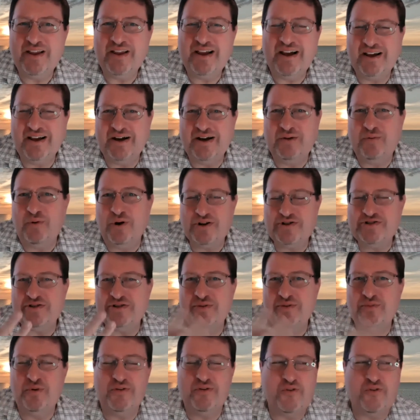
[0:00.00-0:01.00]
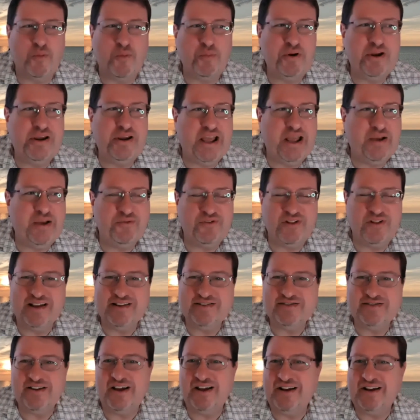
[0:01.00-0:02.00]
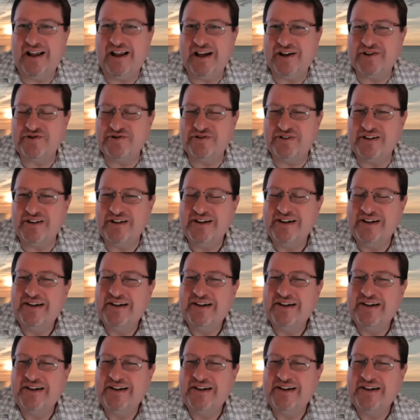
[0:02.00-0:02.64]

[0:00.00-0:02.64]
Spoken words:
I watched one of our pre-games last night, actually.